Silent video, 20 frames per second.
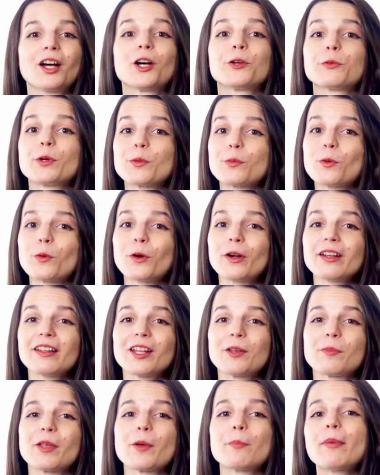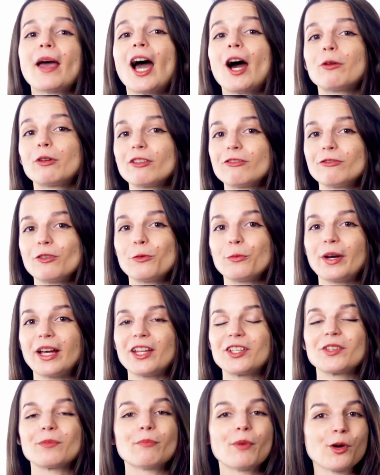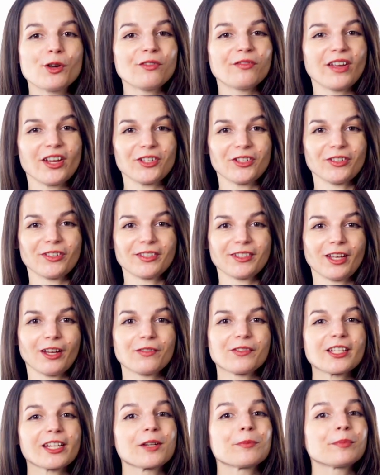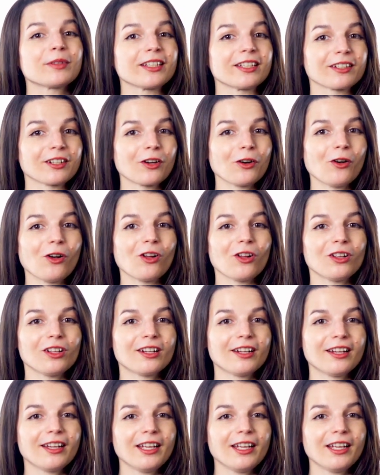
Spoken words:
A reward can be a powerful way to motivate yourself to complete a goal.